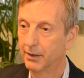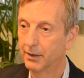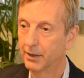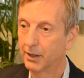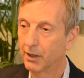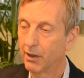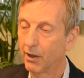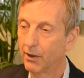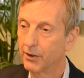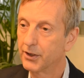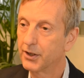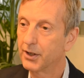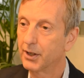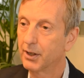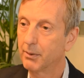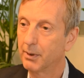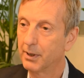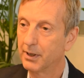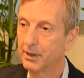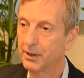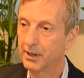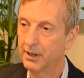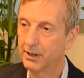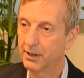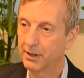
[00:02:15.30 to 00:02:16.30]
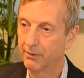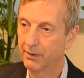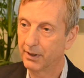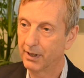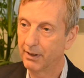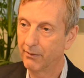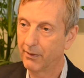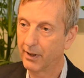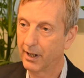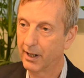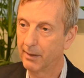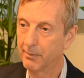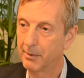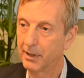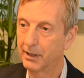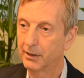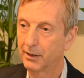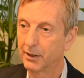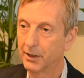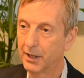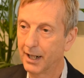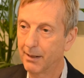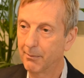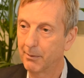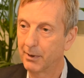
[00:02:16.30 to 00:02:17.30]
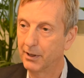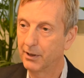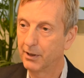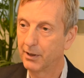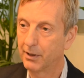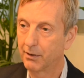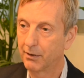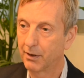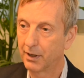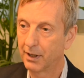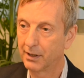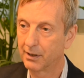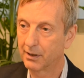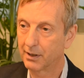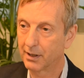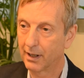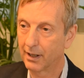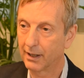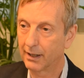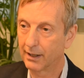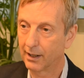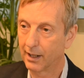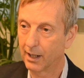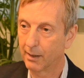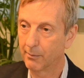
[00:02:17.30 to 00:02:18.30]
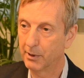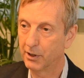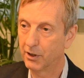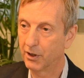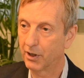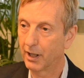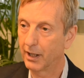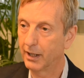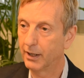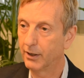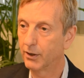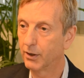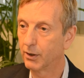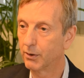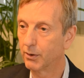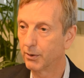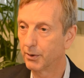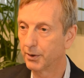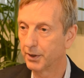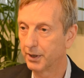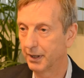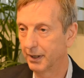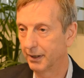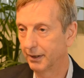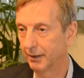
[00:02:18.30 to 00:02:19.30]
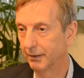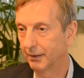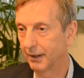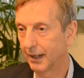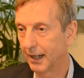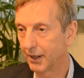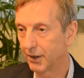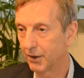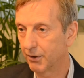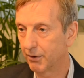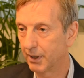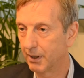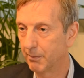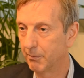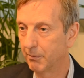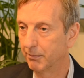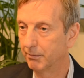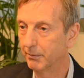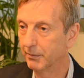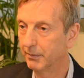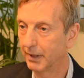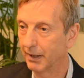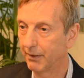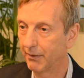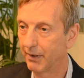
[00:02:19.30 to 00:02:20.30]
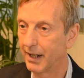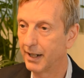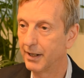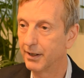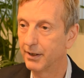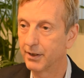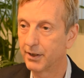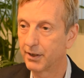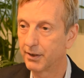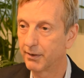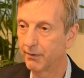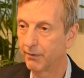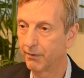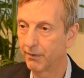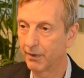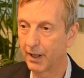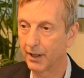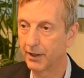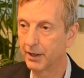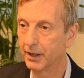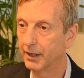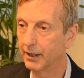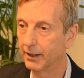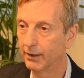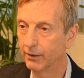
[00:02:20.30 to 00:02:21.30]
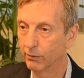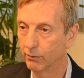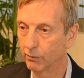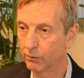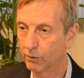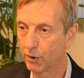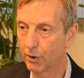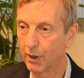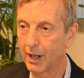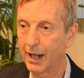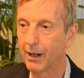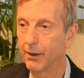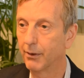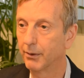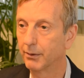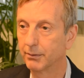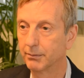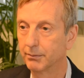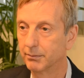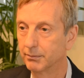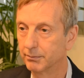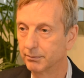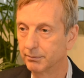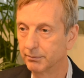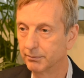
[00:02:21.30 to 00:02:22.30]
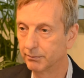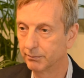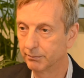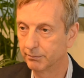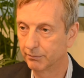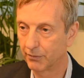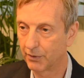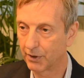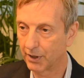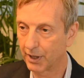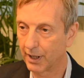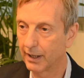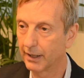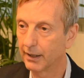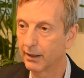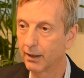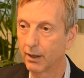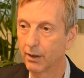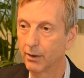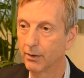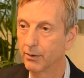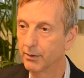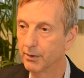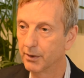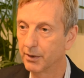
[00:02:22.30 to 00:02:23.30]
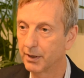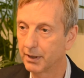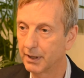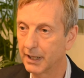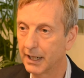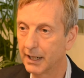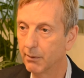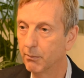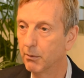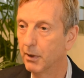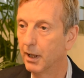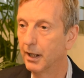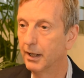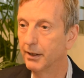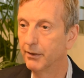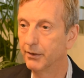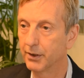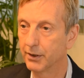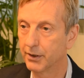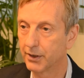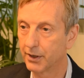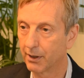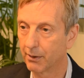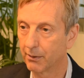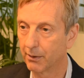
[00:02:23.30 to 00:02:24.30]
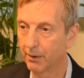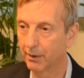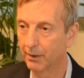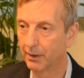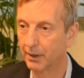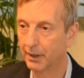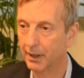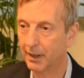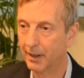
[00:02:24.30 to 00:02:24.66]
the consequences of the environmental damage, things like climate change causing extreme events, flooding, drought, cyclones, heat waves and so on.